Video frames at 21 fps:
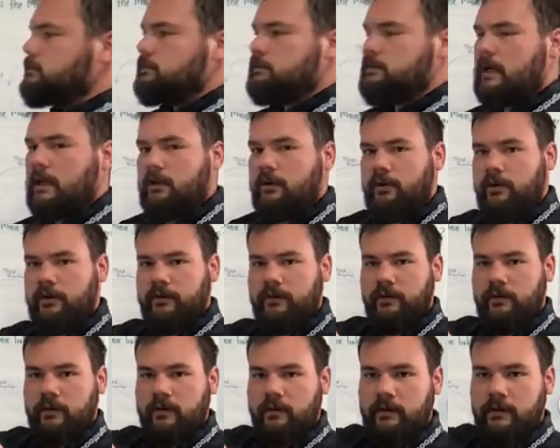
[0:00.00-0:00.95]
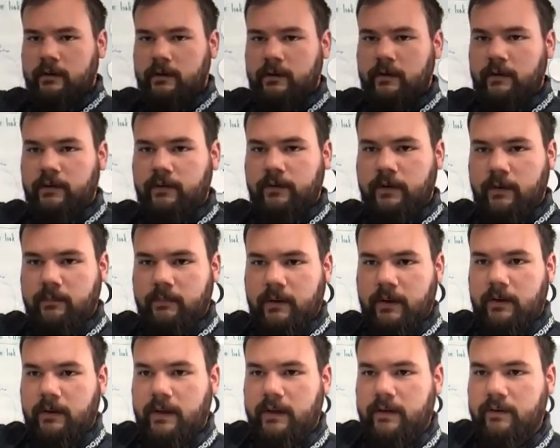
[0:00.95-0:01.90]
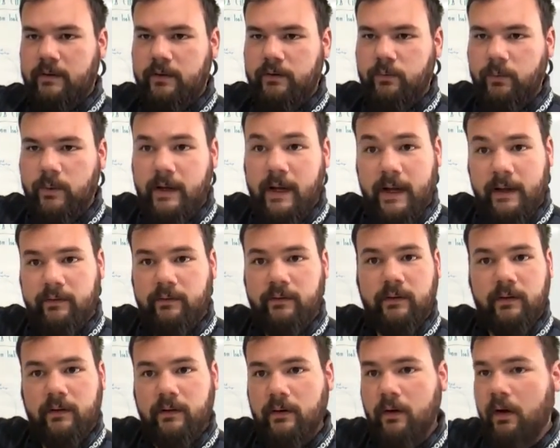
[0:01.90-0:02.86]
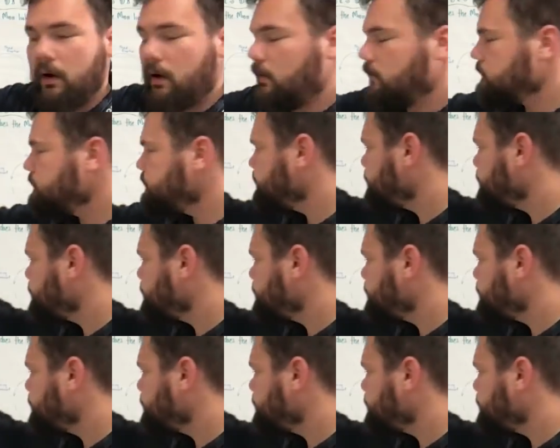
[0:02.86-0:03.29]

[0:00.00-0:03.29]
that looks something like this, we can't see it at all.